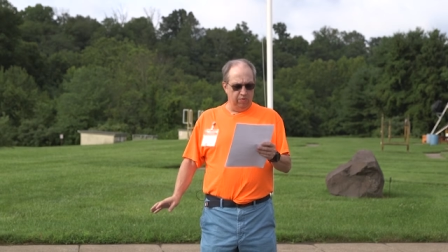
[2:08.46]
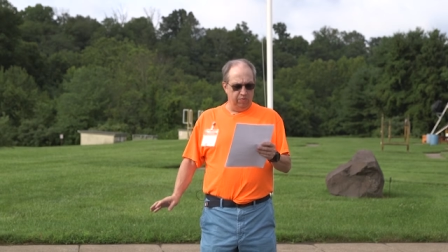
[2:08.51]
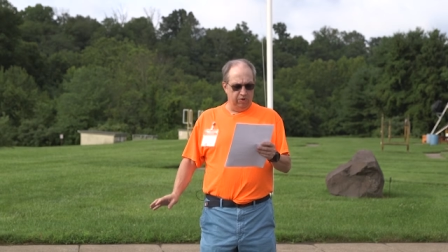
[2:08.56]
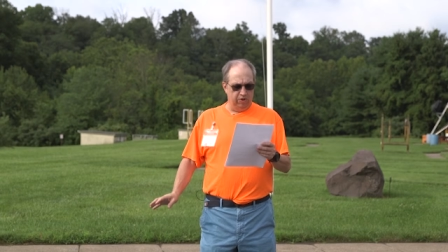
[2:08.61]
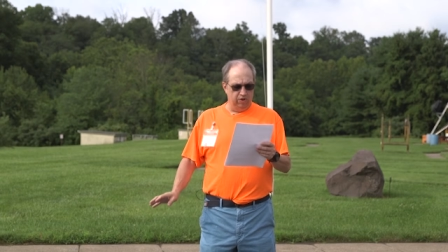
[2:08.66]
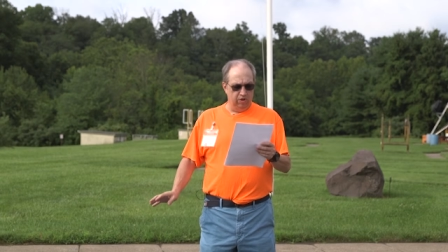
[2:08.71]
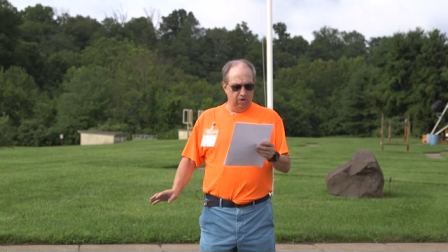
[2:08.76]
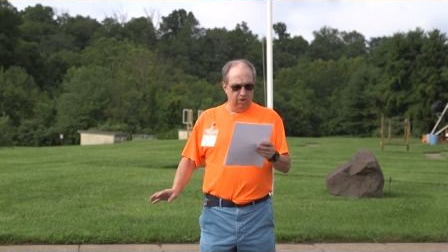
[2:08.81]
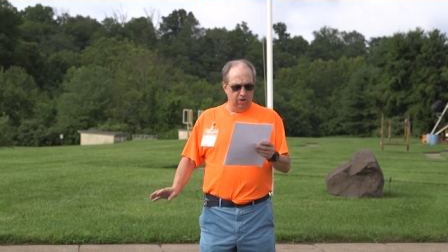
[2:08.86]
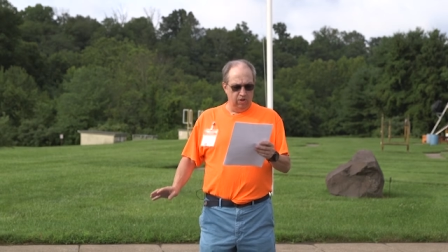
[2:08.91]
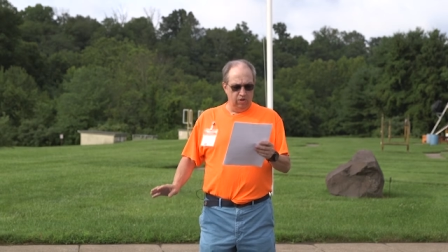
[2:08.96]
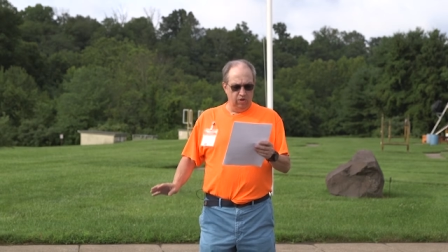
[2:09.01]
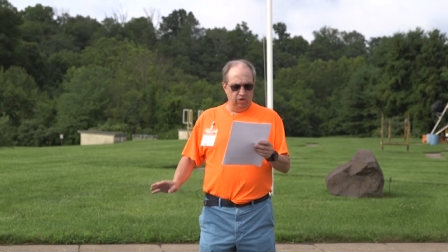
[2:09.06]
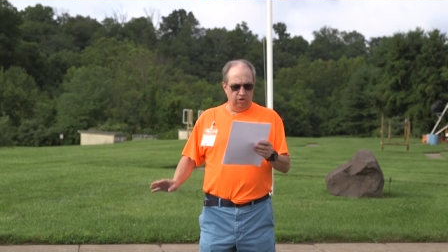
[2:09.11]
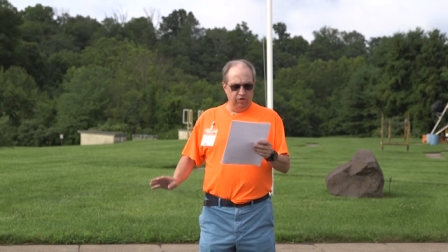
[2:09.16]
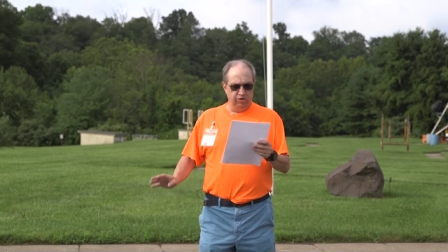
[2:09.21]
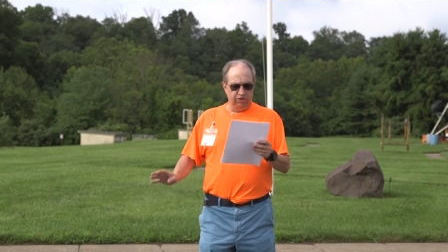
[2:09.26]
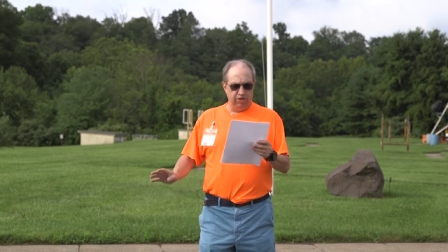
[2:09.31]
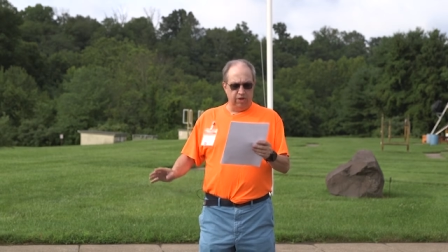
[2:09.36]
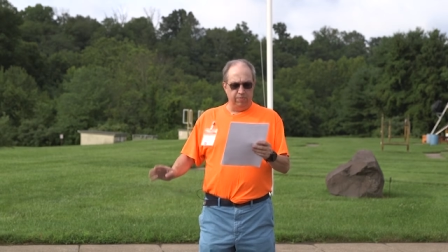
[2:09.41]
open, you
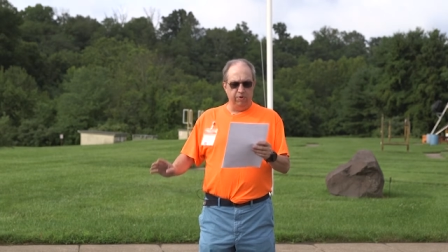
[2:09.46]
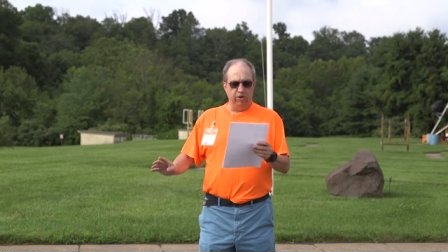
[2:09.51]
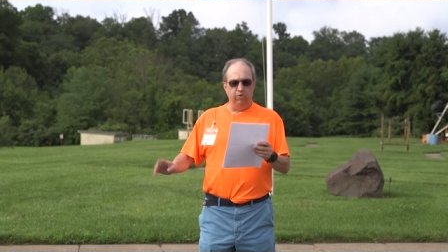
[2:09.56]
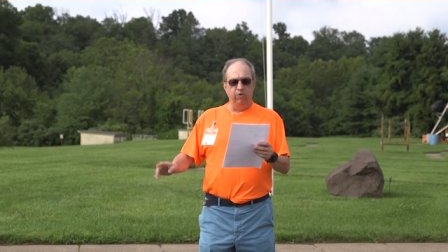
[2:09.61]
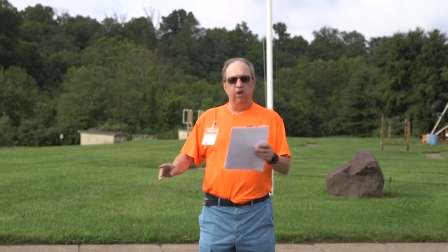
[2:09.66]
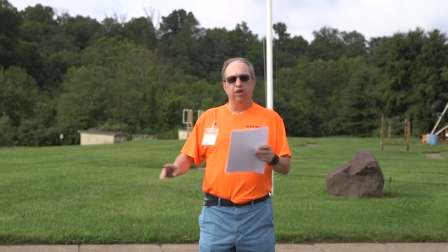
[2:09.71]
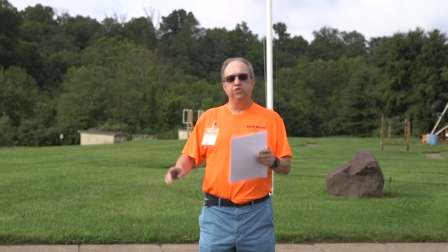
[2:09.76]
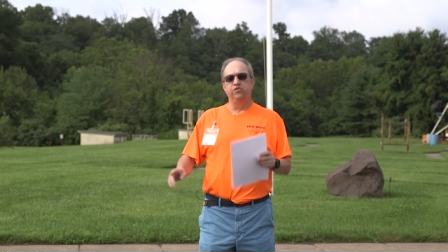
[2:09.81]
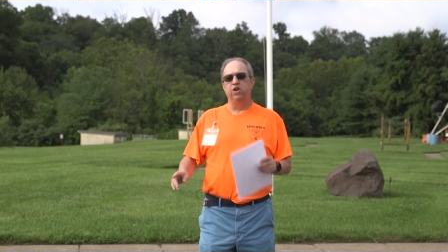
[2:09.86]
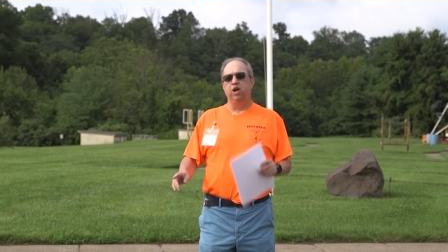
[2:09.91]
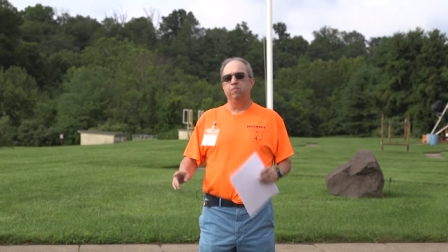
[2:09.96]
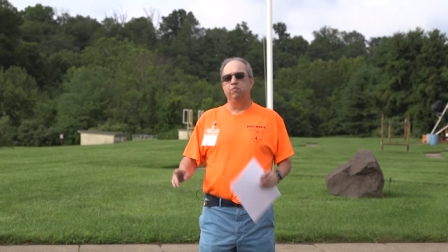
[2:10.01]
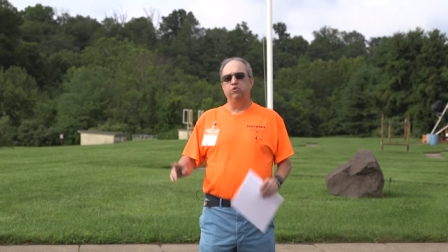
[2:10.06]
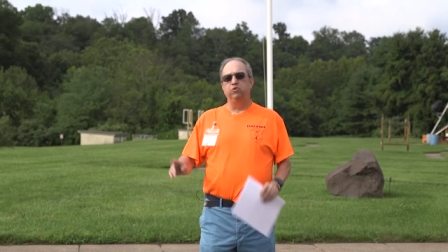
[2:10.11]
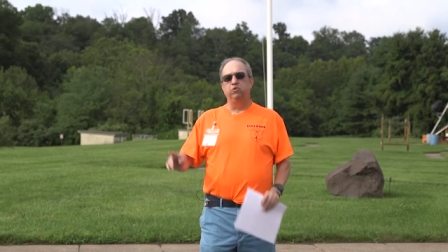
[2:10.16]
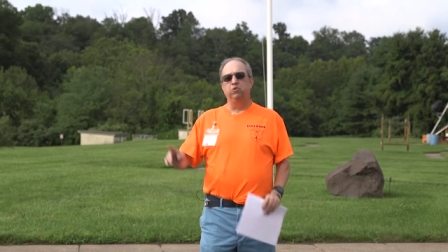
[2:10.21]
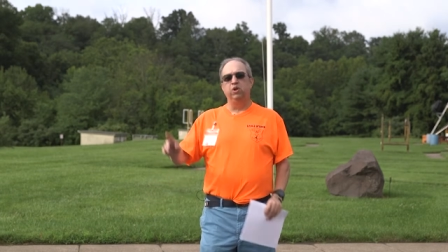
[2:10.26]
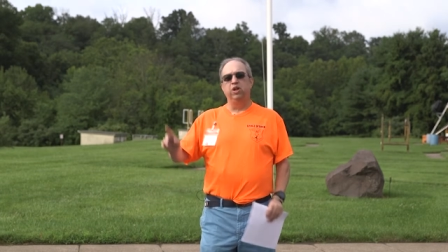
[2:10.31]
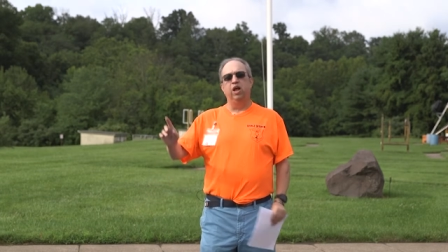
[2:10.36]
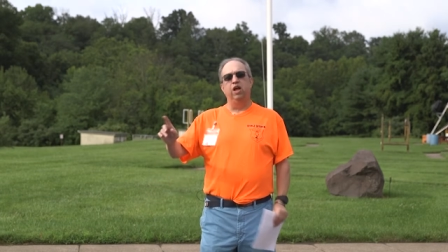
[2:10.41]
can set up a ground trap
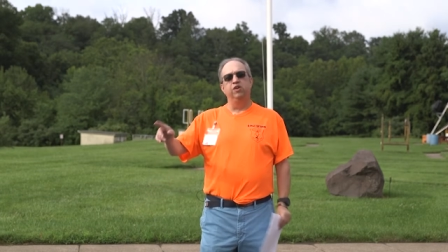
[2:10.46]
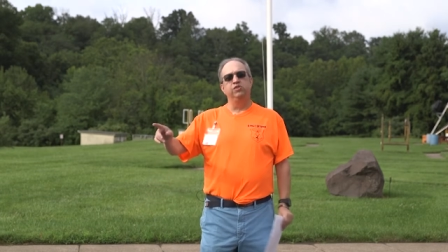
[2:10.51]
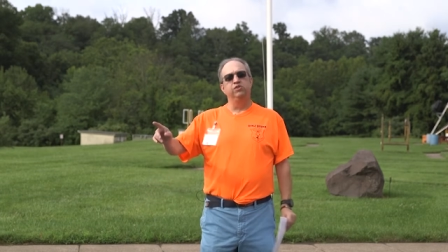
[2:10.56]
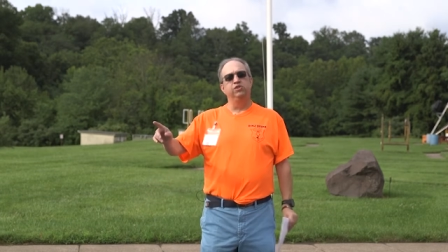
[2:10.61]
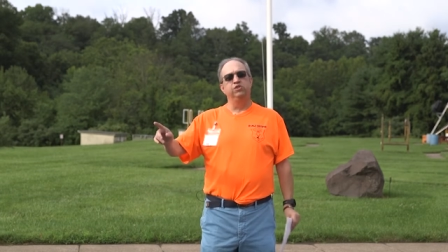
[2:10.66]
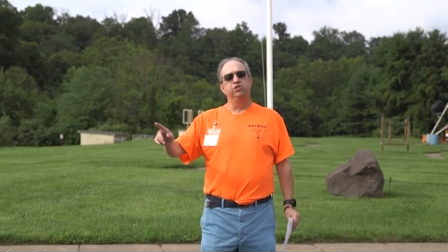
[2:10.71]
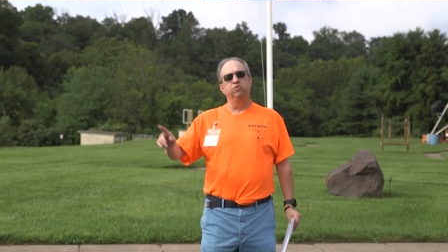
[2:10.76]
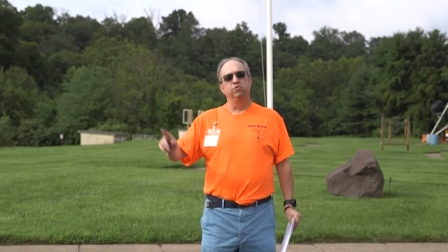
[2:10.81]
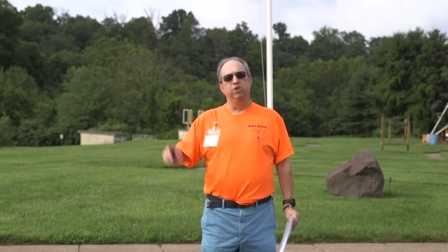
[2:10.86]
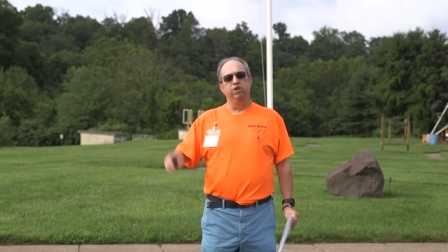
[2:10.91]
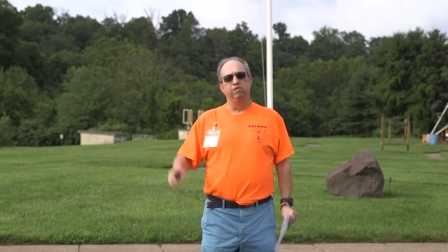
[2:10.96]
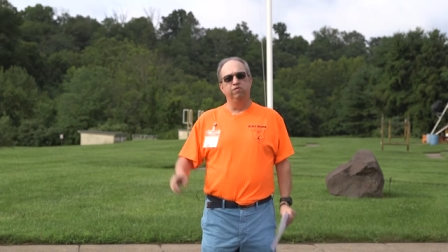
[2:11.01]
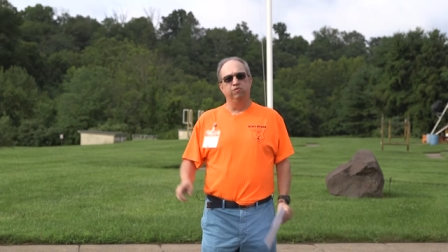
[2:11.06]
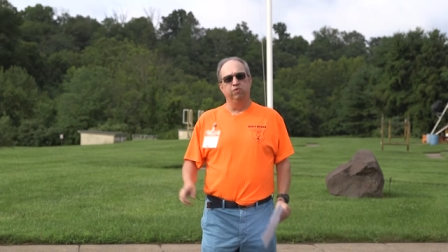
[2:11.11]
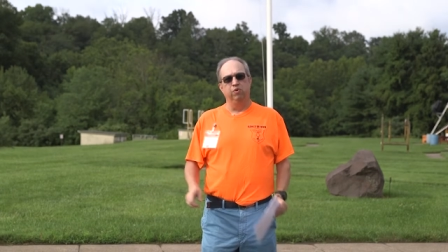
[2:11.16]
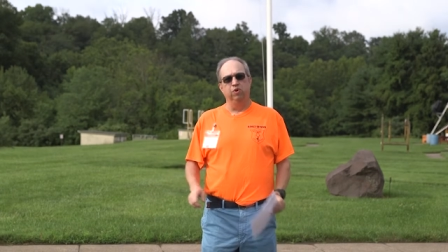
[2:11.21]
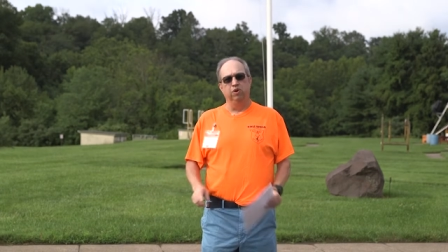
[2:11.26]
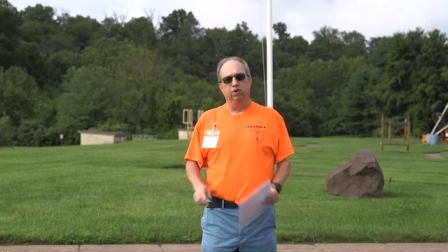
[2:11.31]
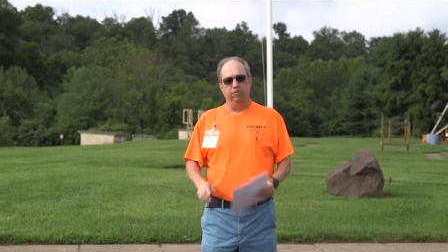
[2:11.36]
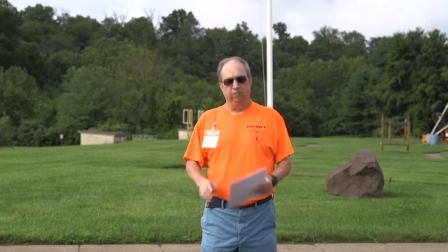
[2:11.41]
between houses three and
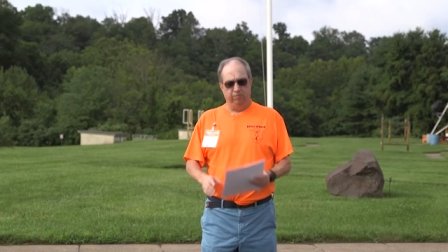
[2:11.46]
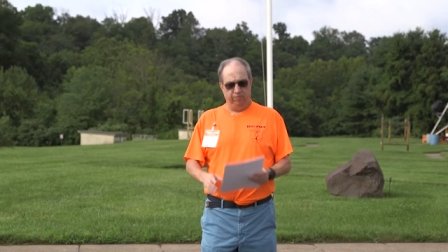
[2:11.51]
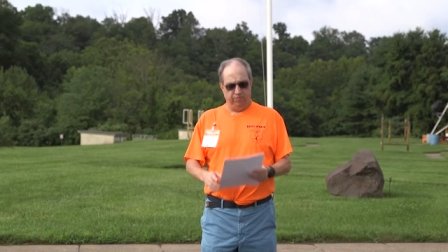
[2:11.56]
four.